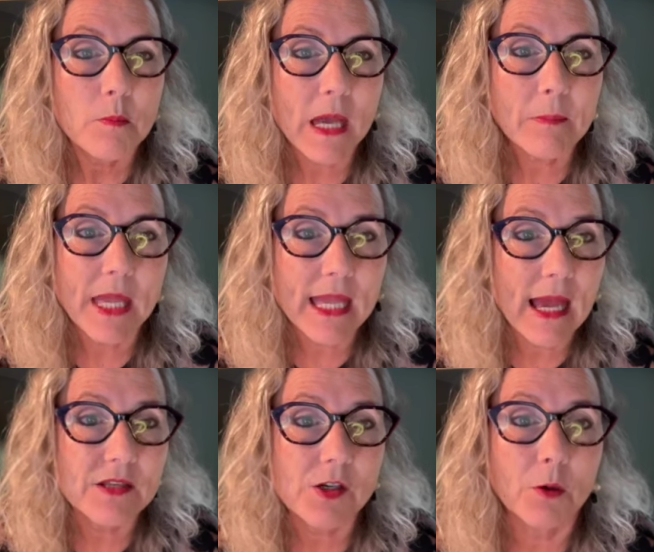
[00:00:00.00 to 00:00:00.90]
Pepe
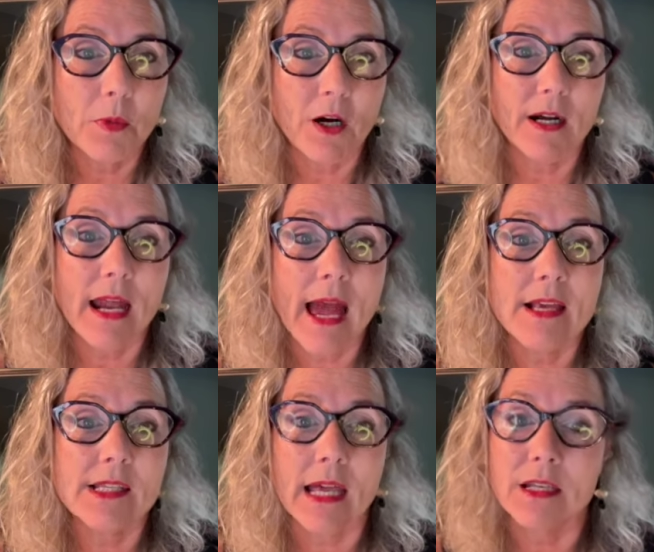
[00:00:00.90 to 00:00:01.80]
Escobar
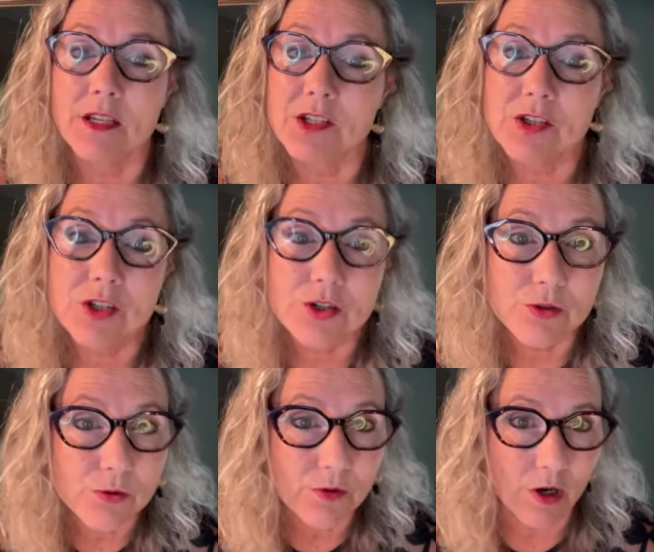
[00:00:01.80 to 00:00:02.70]
has an
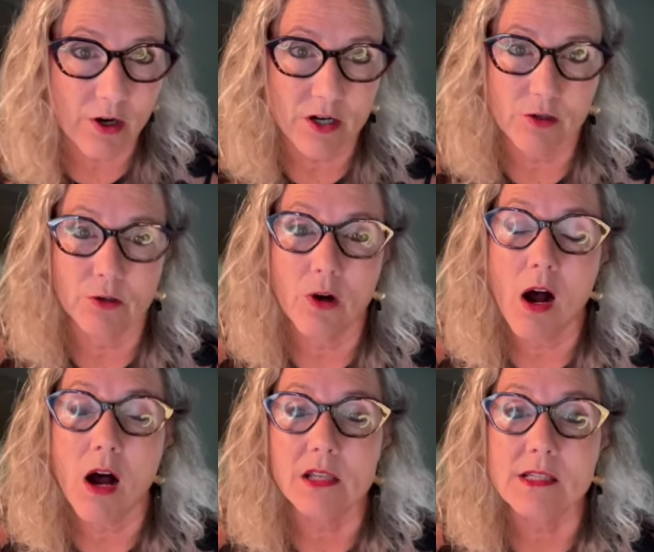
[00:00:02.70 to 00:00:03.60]
astute article
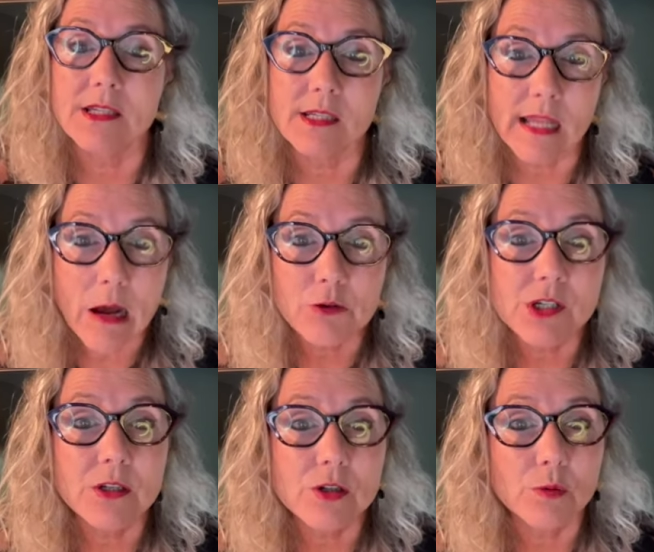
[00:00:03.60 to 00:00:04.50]
on
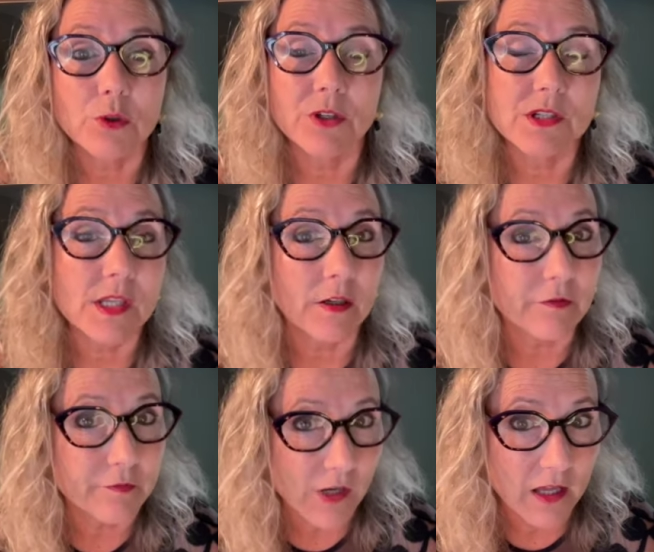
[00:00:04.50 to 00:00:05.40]
slouching towards the
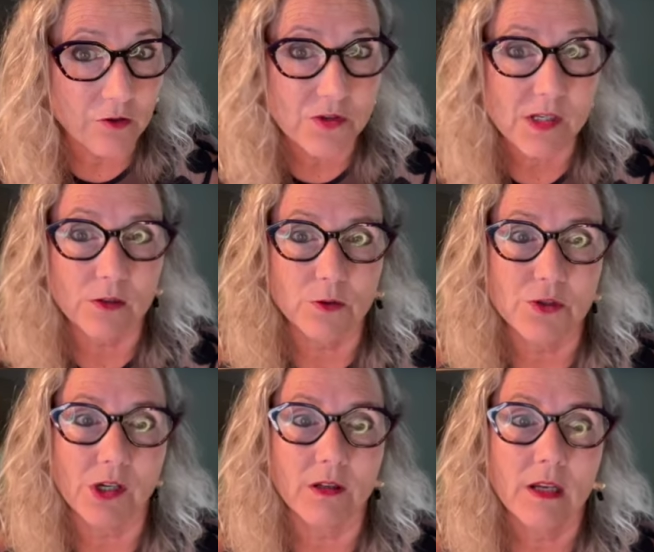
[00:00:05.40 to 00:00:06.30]
final
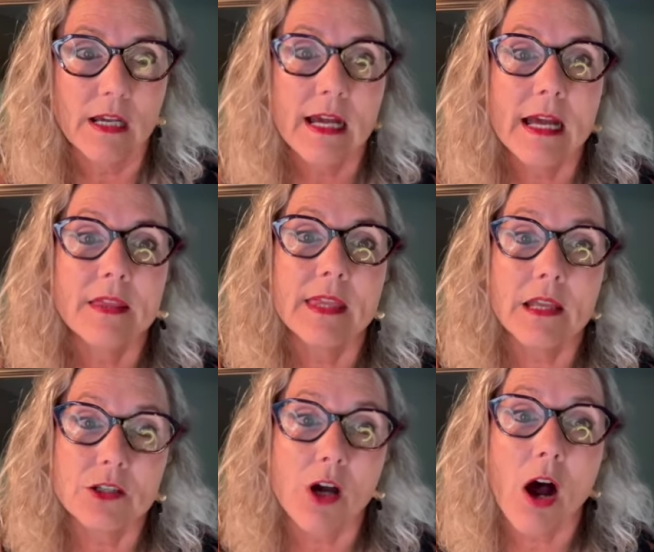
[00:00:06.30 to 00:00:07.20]
solution
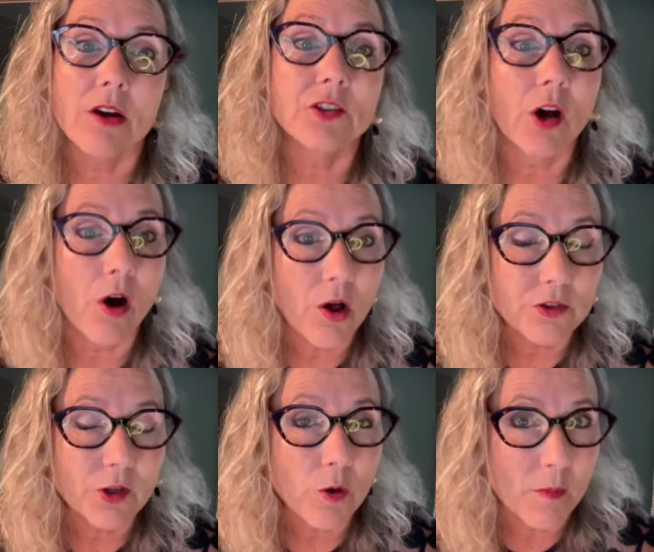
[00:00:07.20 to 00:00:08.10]
that talks
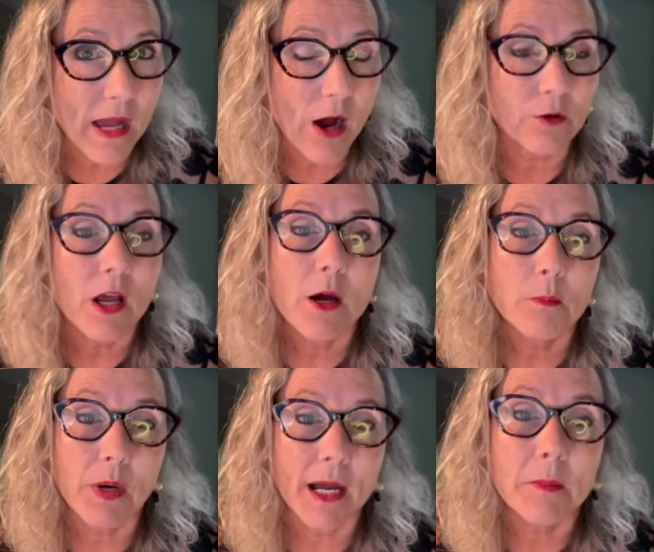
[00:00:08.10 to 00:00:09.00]
also about
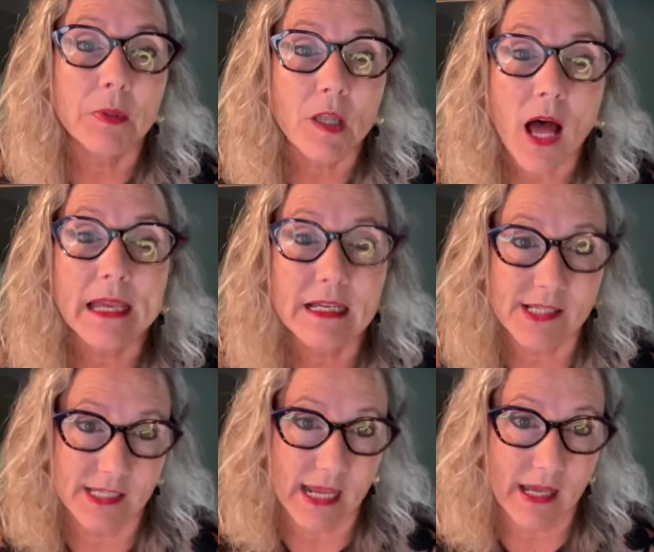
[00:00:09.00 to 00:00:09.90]

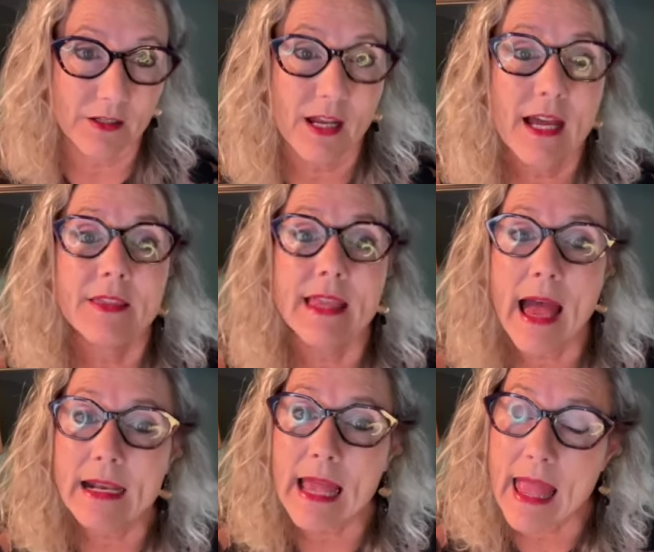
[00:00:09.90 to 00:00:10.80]
pipelineistan,
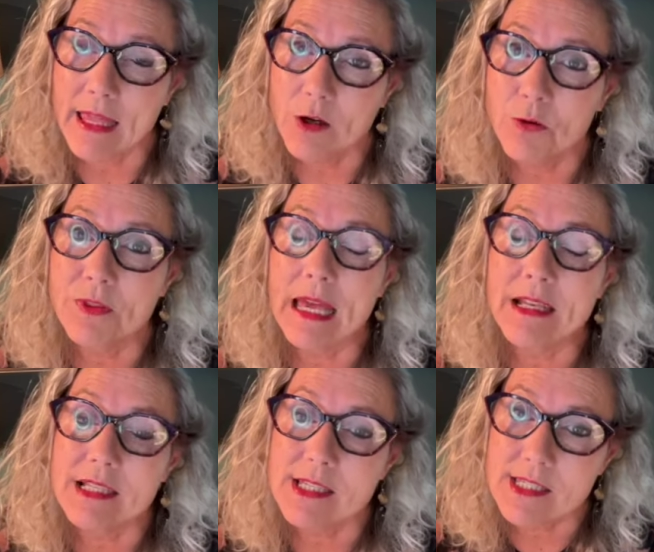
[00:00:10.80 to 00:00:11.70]
that angle
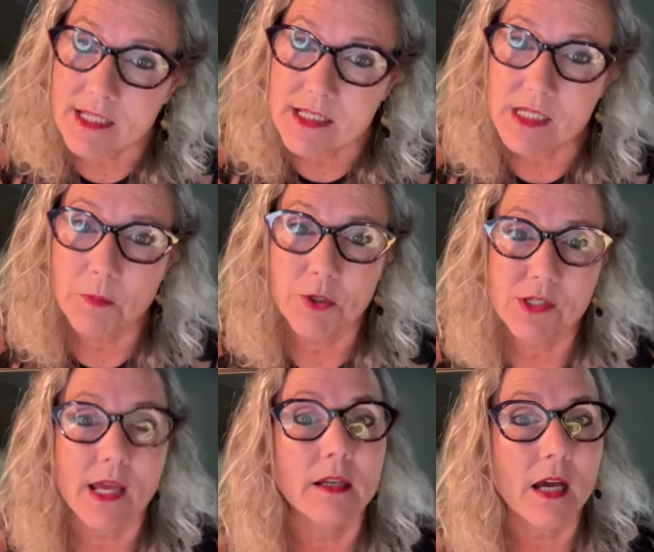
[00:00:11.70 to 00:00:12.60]
that
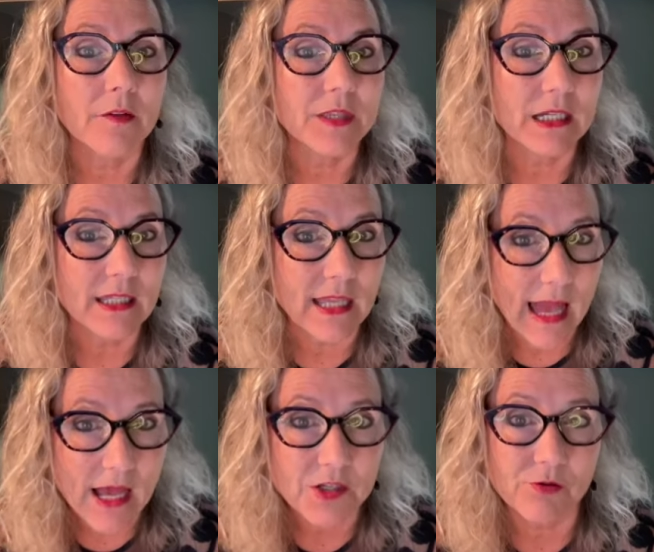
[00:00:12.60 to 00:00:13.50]
60% of the
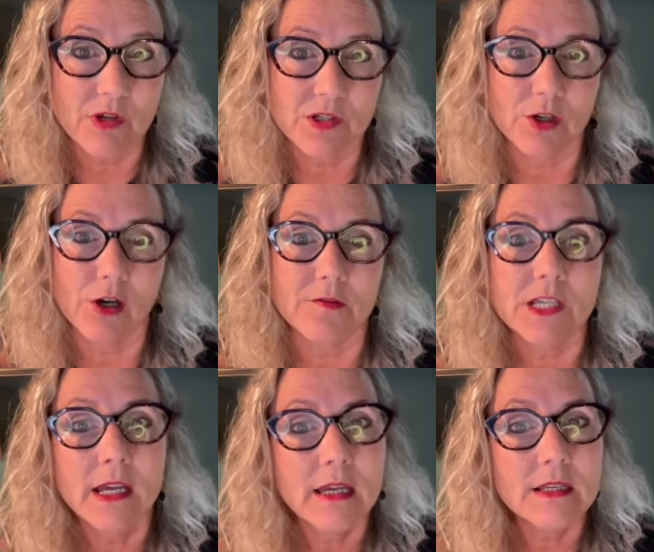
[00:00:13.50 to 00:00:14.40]
gas
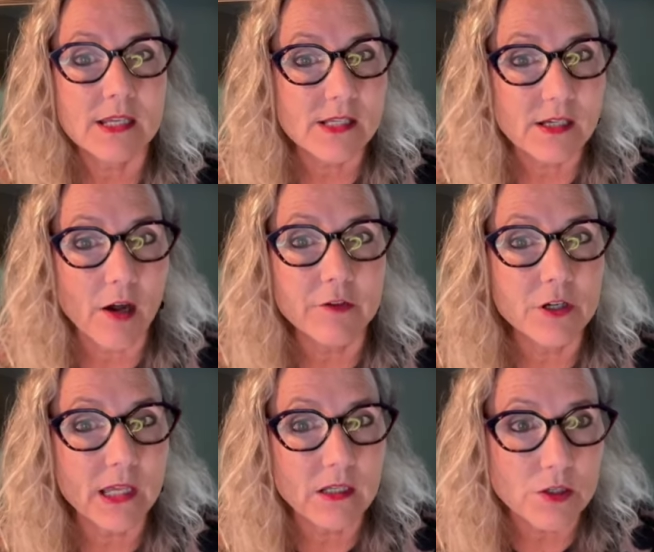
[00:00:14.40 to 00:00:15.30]
reserves
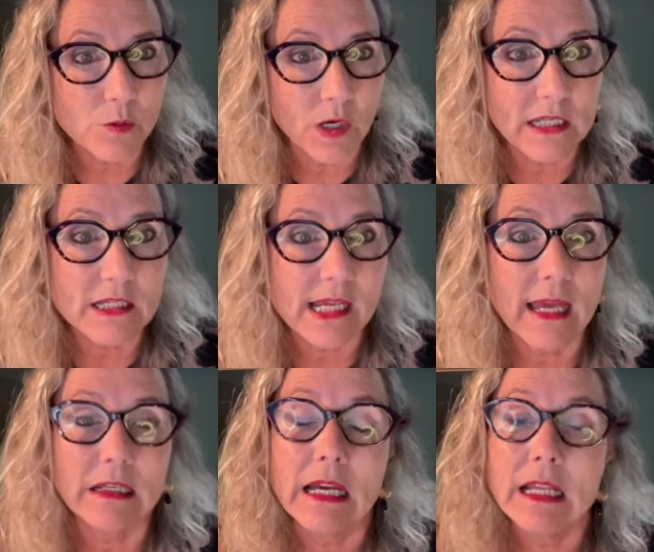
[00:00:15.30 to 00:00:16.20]
discovered in
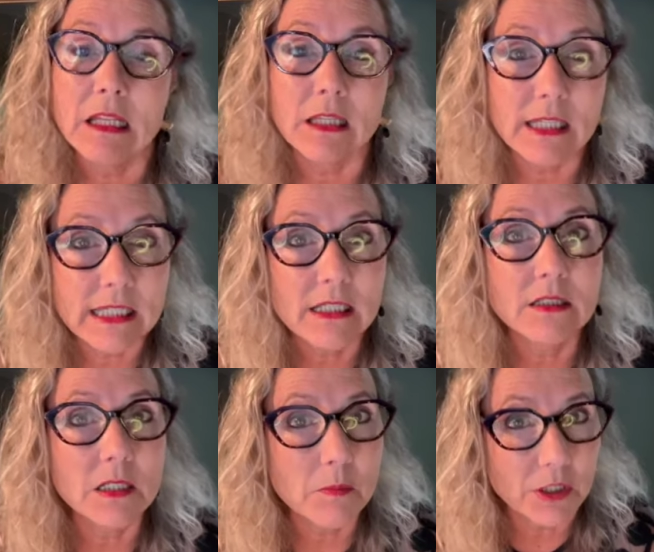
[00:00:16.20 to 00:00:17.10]
2010
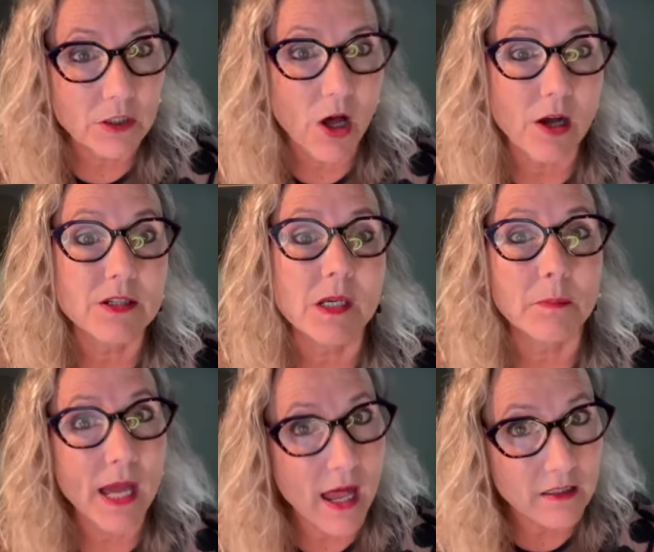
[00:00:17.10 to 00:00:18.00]
legally belong to
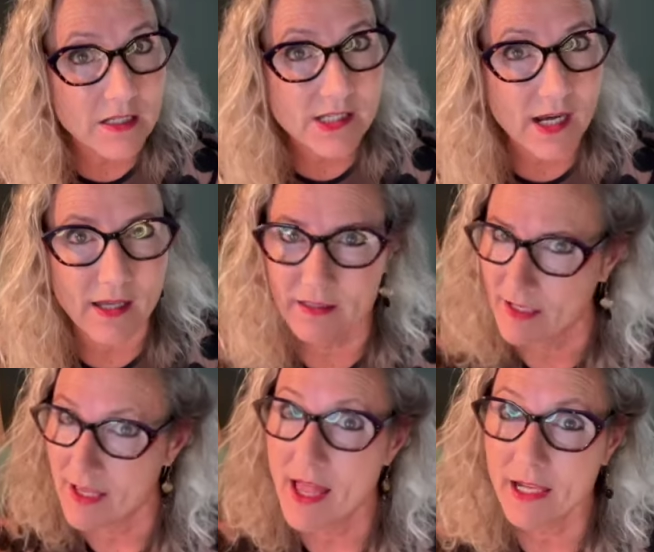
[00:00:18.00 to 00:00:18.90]
Palestine
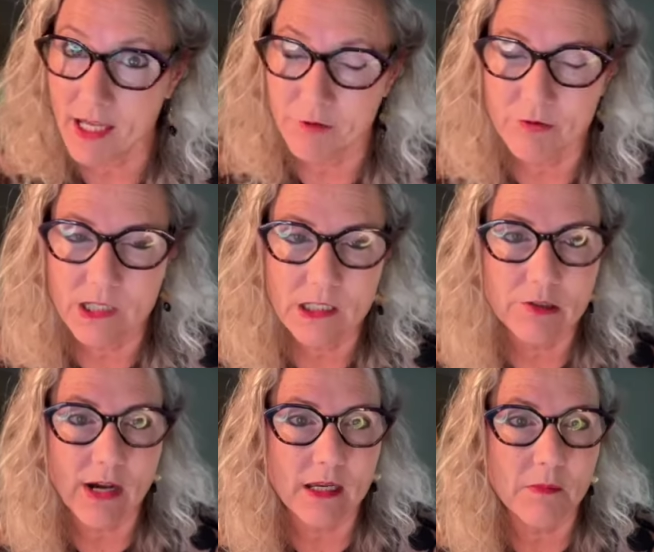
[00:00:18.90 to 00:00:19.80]
and I really
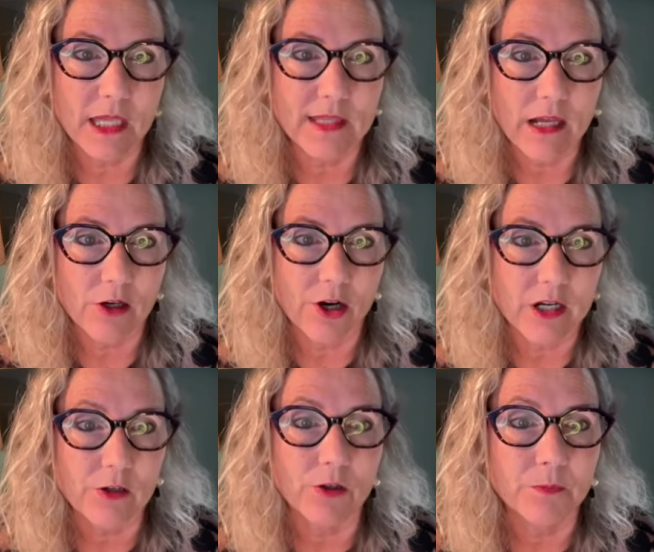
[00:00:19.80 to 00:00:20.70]
recommend that
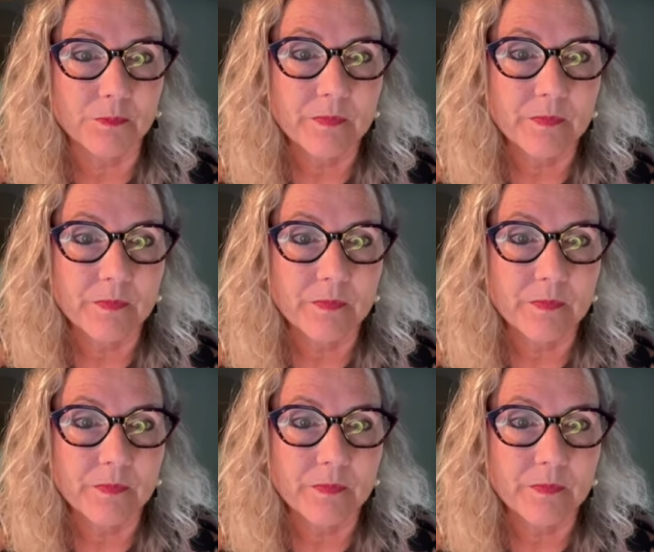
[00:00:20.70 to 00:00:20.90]
article.